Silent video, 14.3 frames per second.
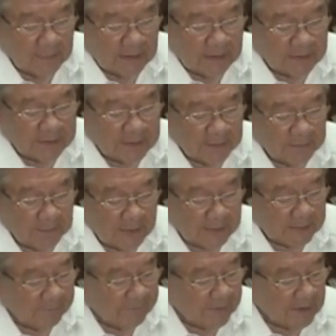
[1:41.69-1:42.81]
be the
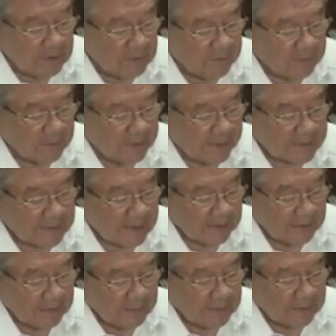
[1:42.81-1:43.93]
third-party venue for the
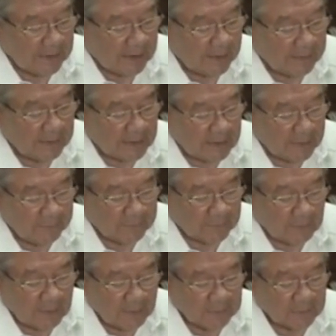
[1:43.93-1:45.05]
executive and the MNLF
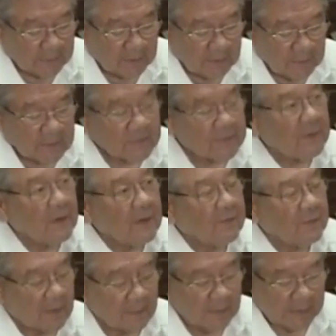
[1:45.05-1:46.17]

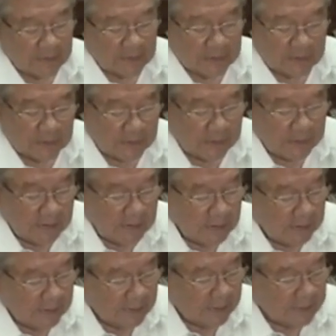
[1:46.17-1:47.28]
for our nation.
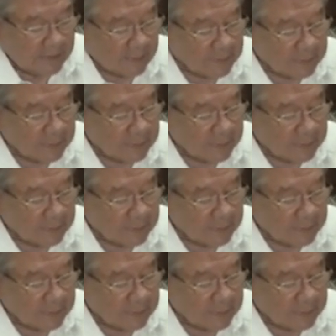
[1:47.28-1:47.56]
There is